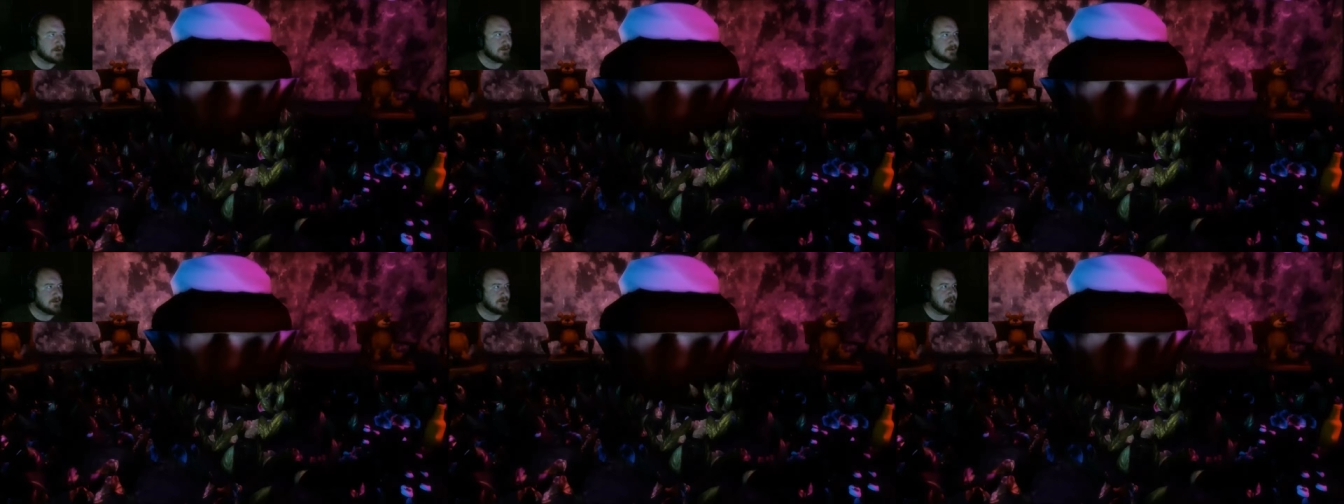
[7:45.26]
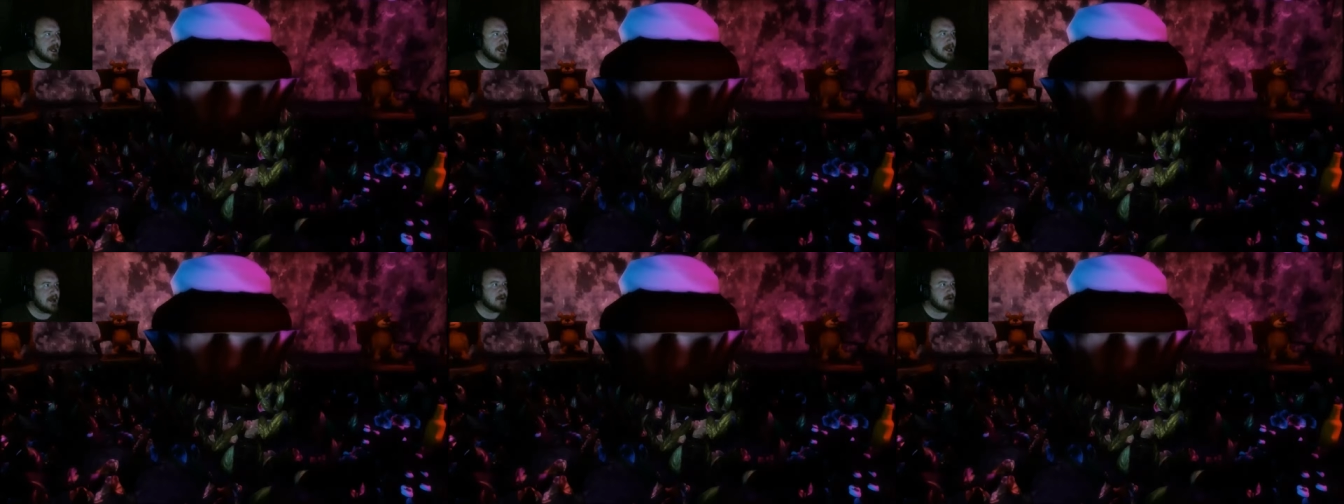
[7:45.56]

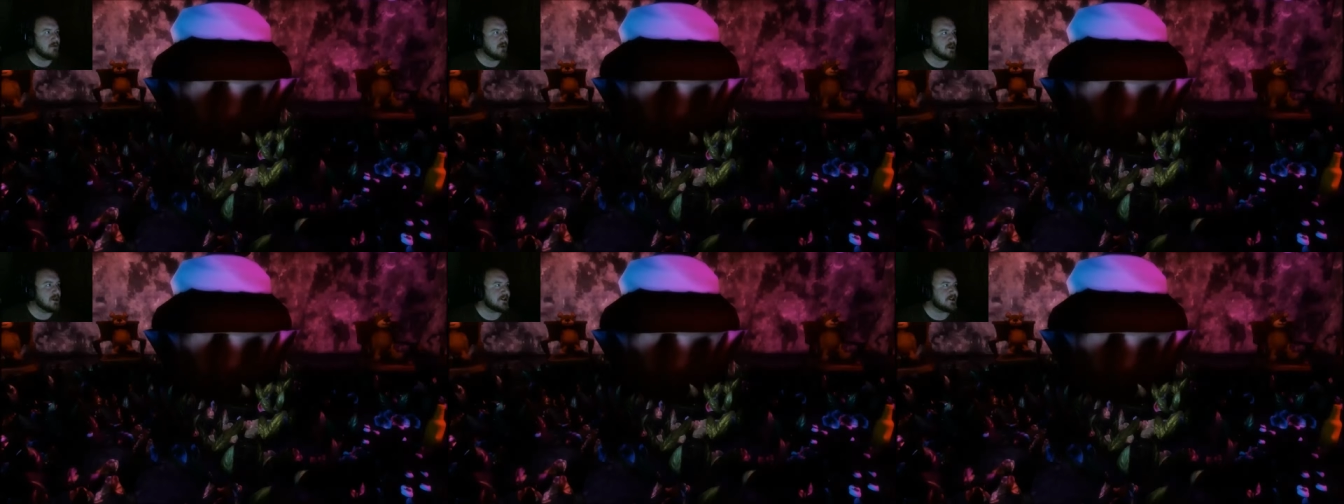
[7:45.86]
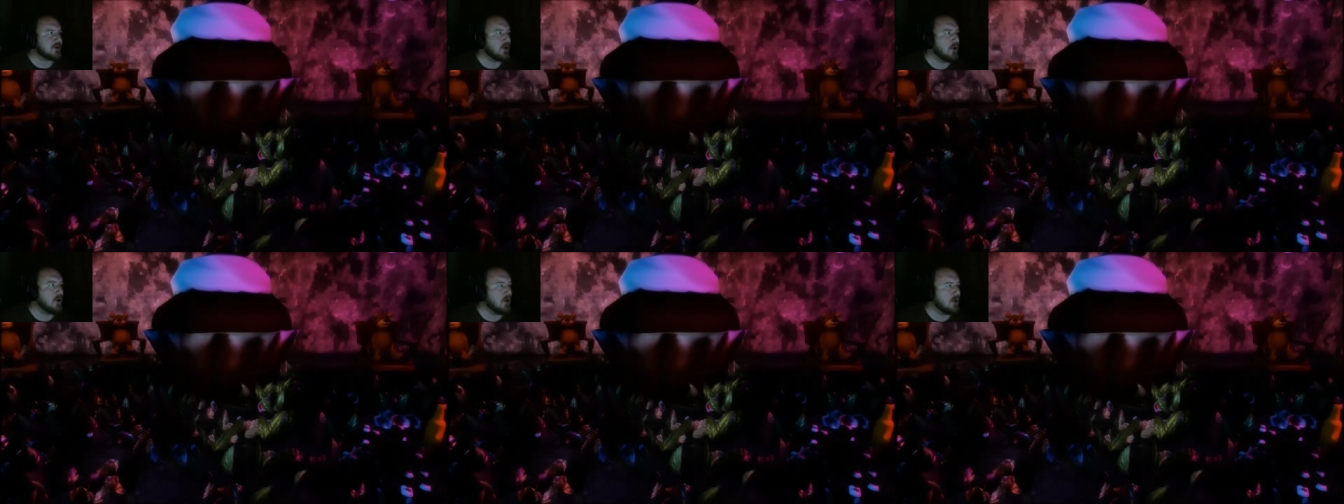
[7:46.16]
That was
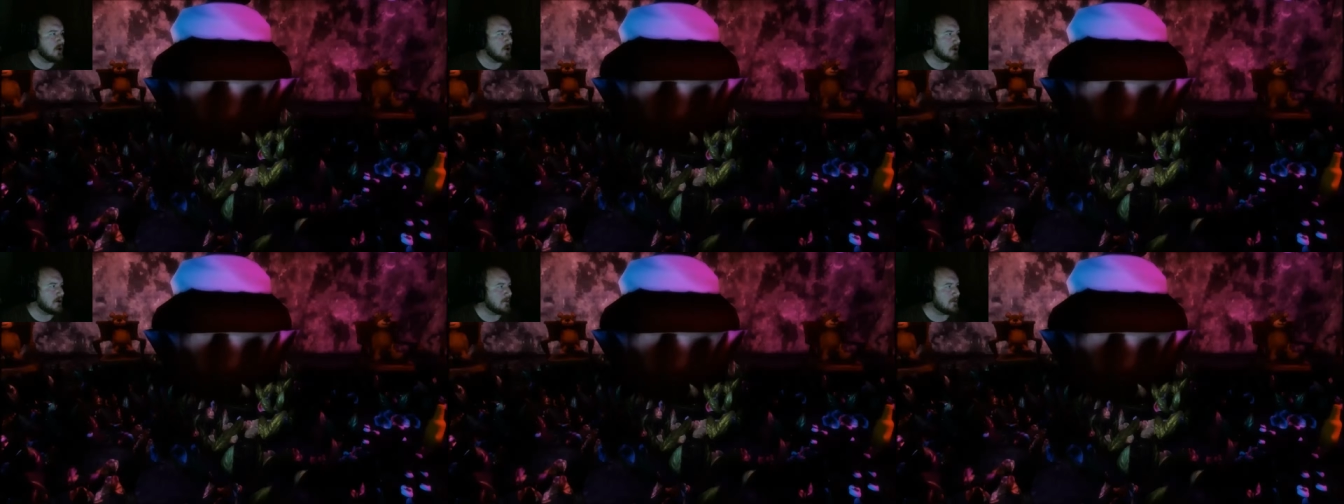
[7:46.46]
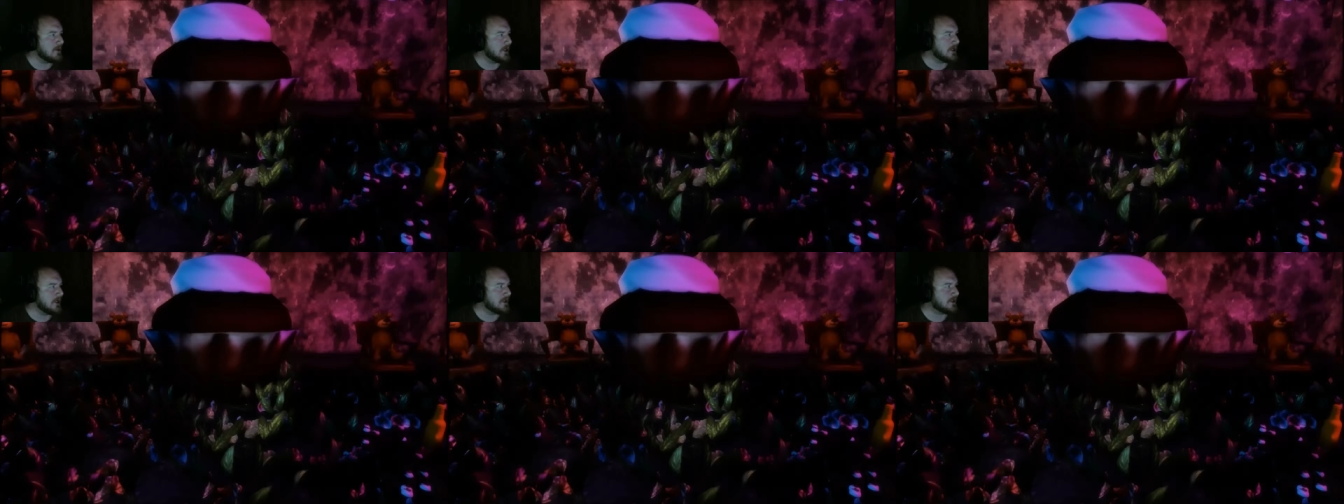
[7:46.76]

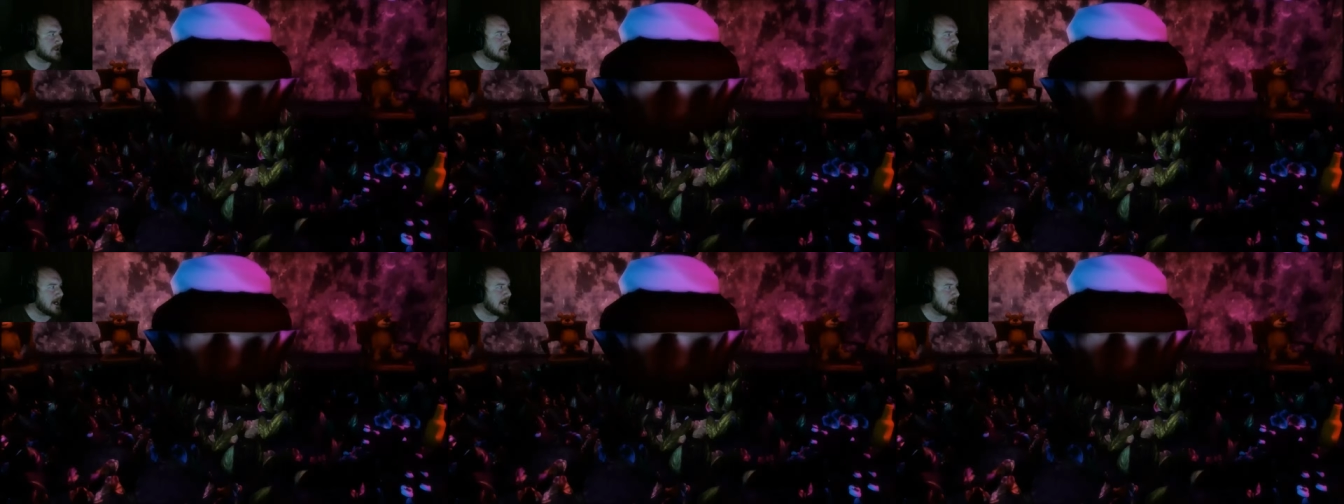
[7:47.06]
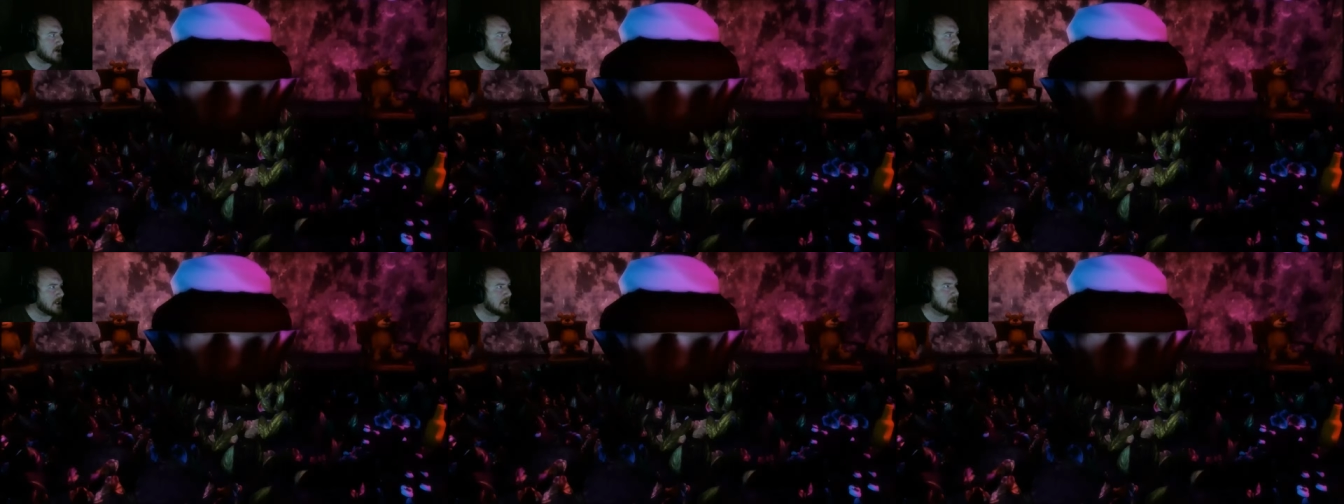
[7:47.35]
horribly
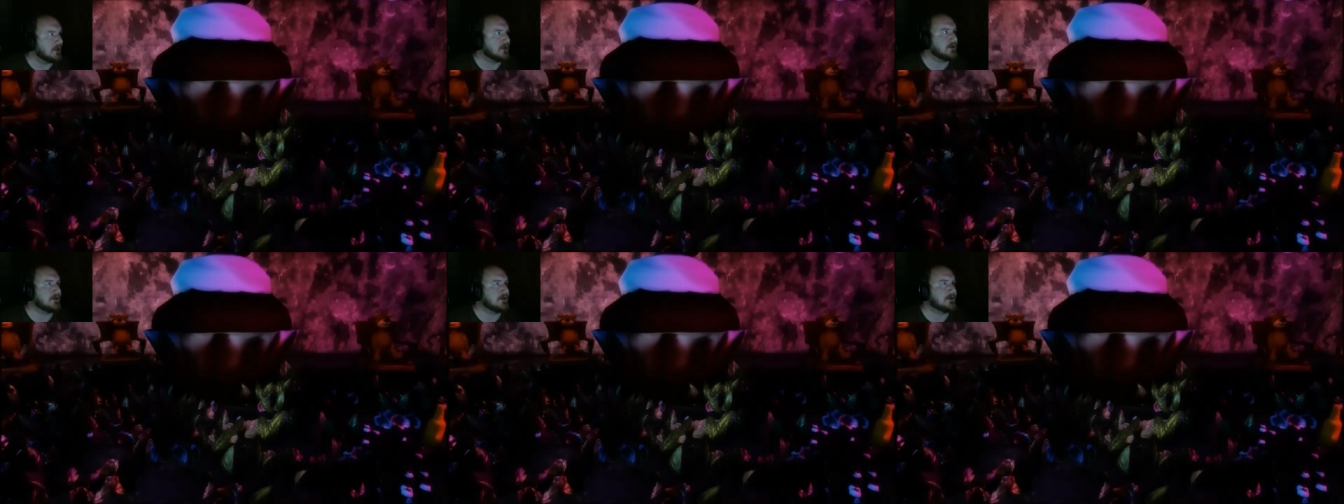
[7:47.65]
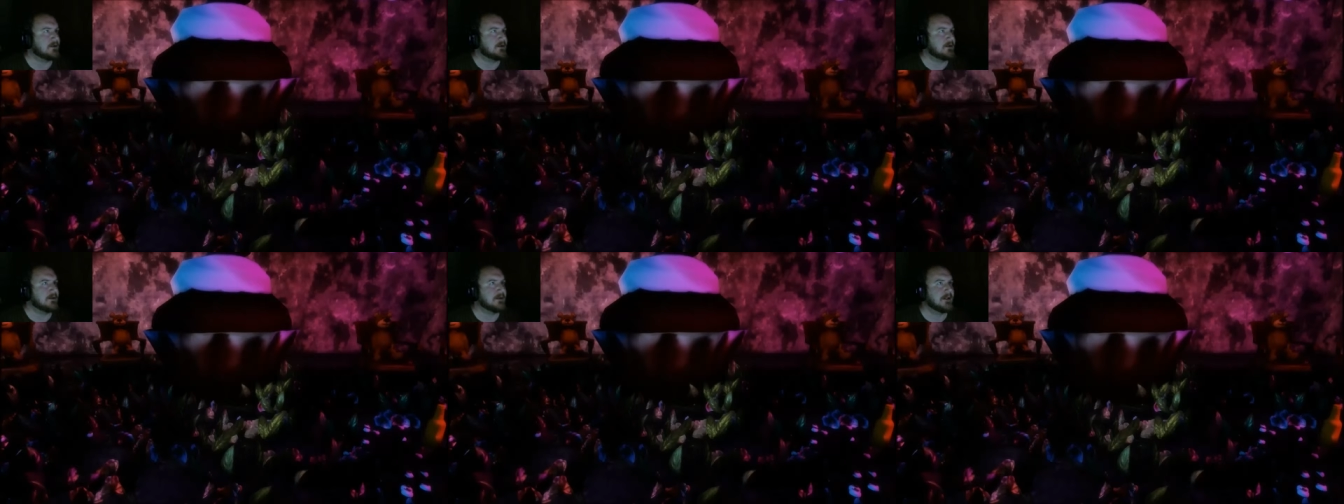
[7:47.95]
scary!
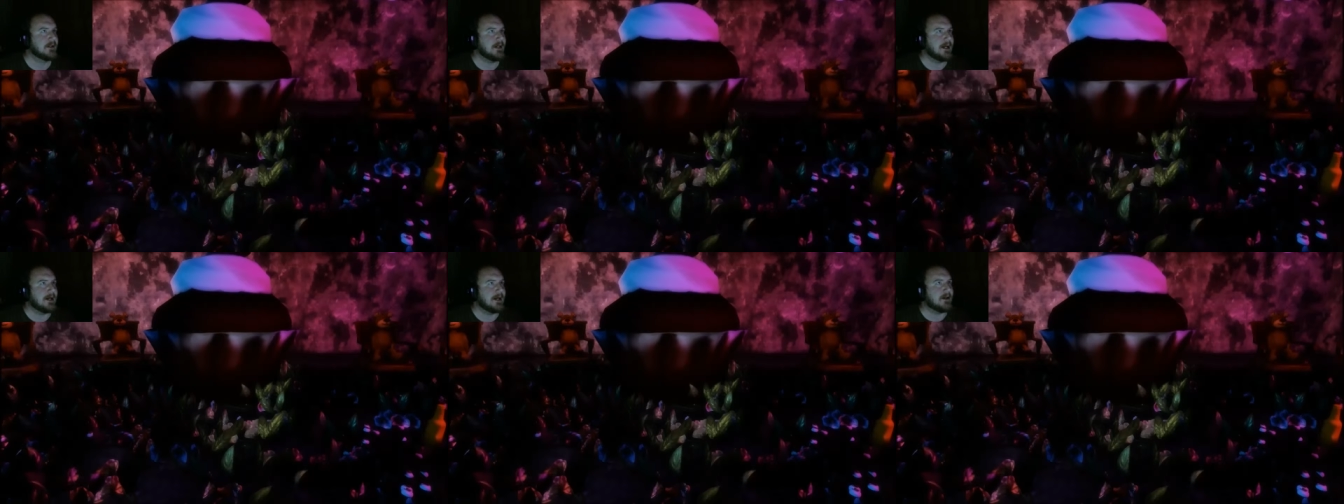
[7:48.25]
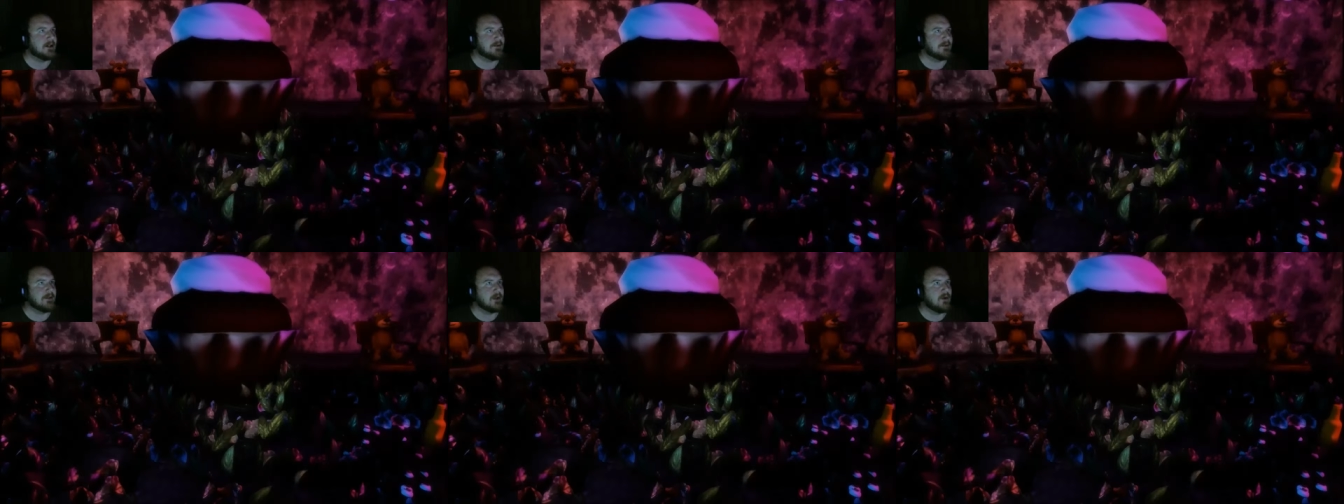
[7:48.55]
I
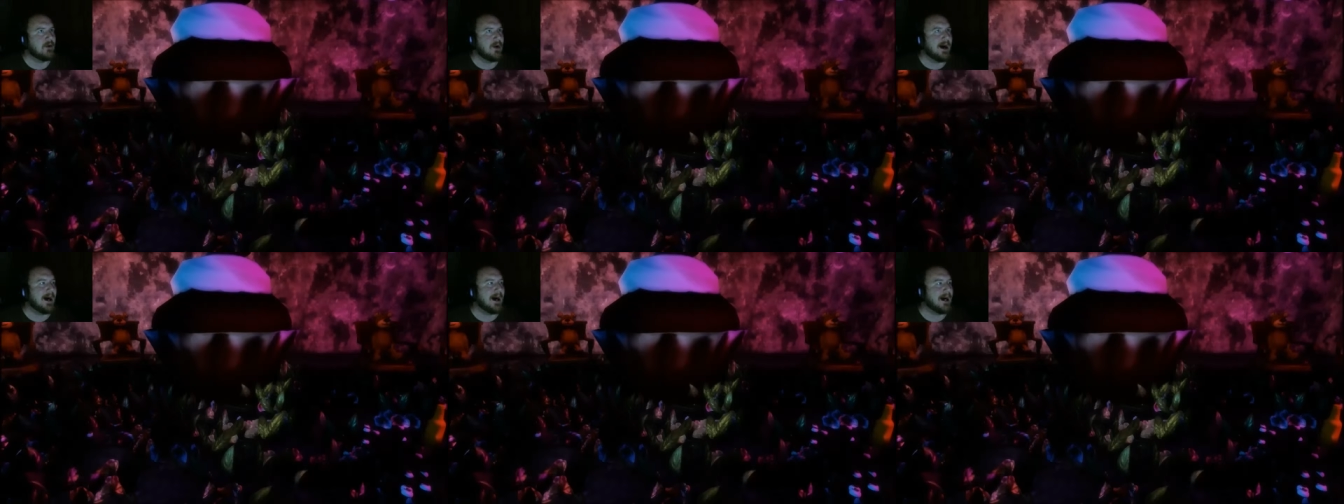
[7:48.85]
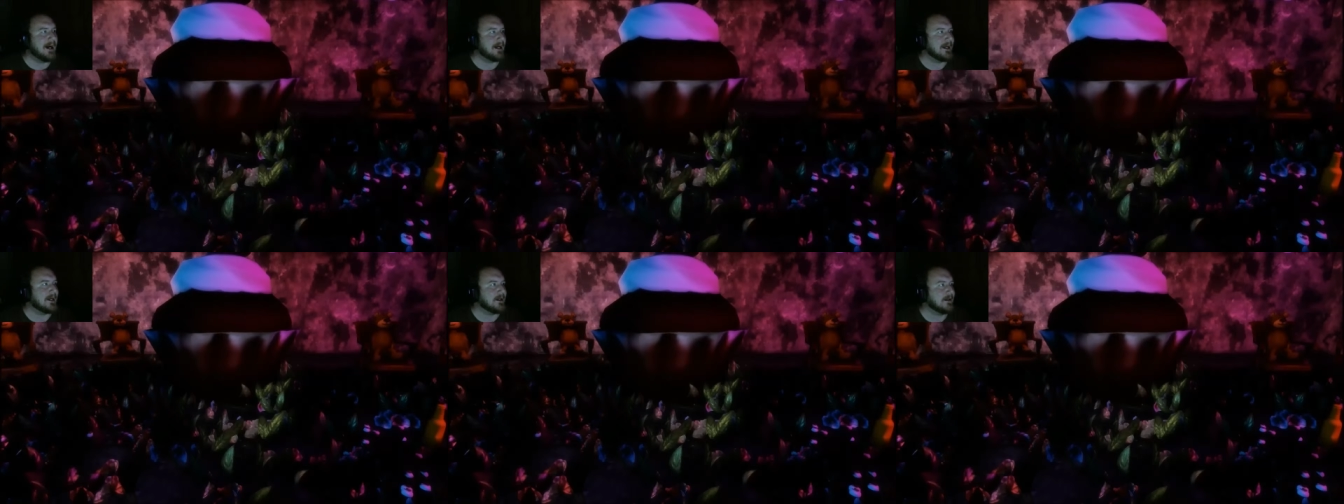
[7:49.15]
don't even know
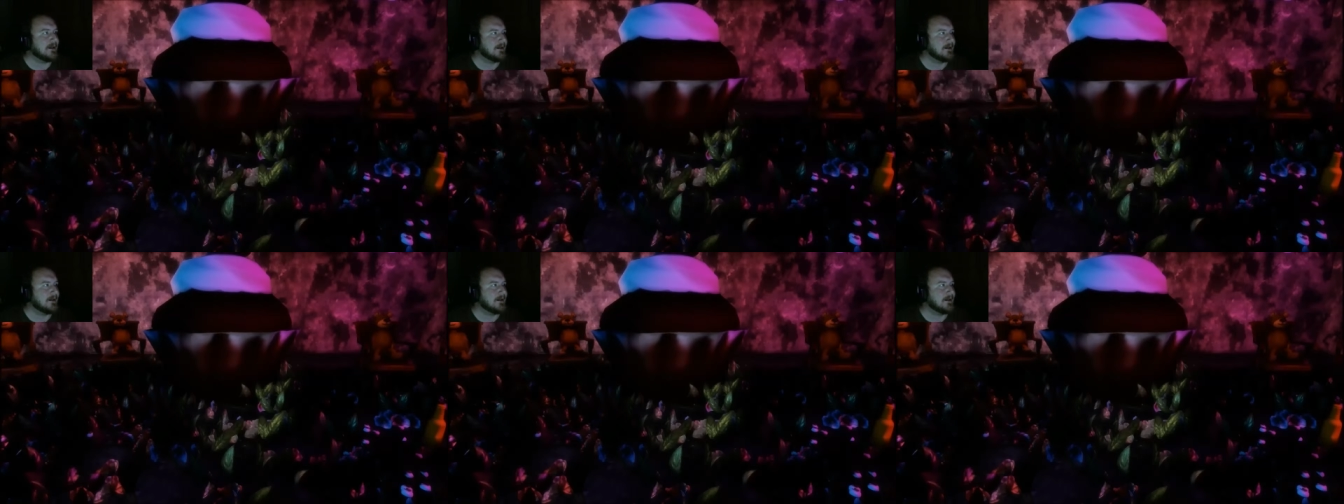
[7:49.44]
why!